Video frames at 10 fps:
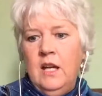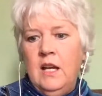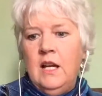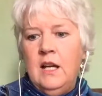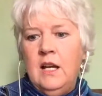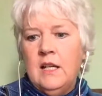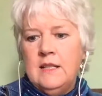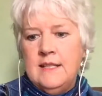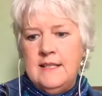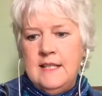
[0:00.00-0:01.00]
a
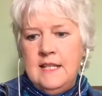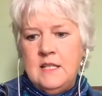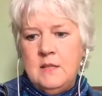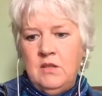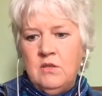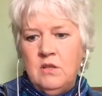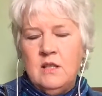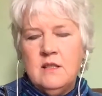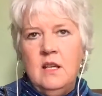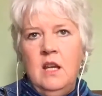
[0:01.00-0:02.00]
disease
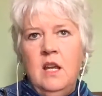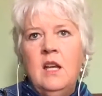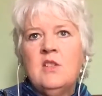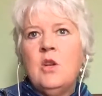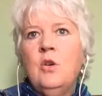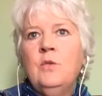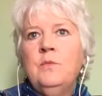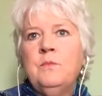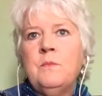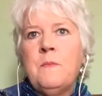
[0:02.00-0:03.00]
matrix.
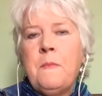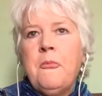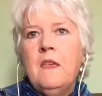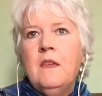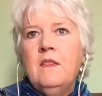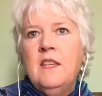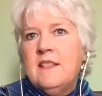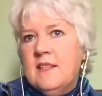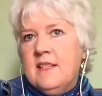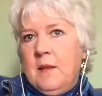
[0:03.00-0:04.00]
So
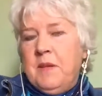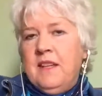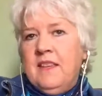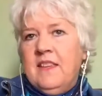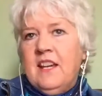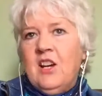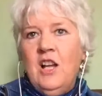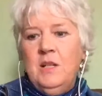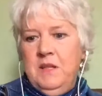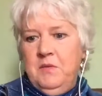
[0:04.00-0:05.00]
this is something that
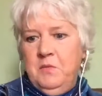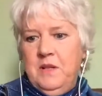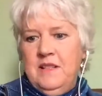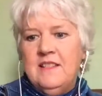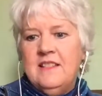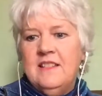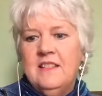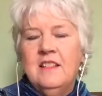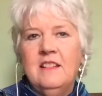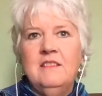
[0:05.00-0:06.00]
Hahnemann was
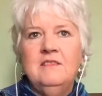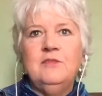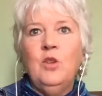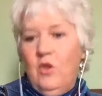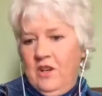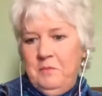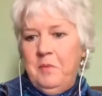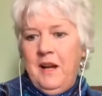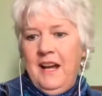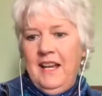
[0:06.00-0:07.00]
floored
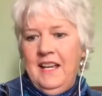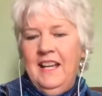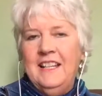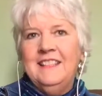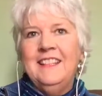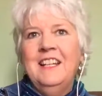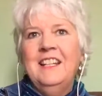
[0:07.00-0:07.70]
by. And